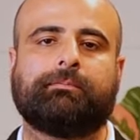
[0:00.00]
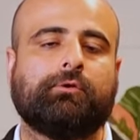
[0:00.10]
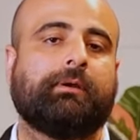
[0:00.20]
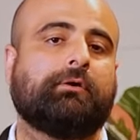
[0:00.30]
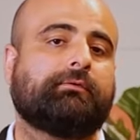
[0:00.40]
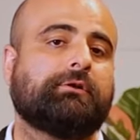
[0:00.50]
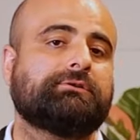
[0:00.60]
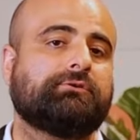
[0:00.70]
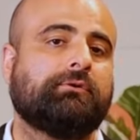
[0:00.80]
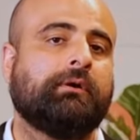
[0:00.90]
You may have
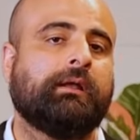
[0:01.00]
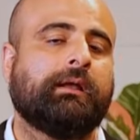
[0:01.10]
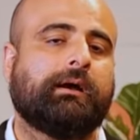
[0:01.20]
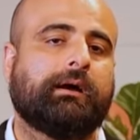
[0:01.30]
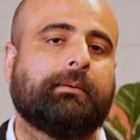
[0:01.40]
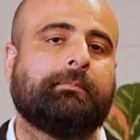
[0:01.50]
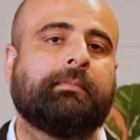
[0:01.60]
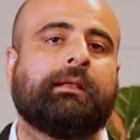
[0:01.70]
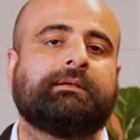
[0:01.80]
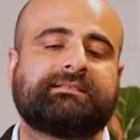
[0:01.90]
also
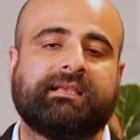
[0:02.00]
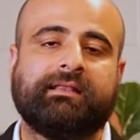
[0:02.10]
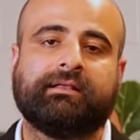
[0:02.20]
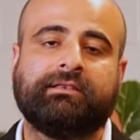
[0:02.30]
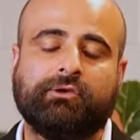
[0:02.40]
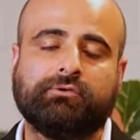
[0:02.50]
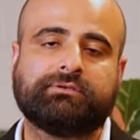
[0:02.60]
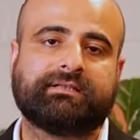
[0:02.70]
seen the news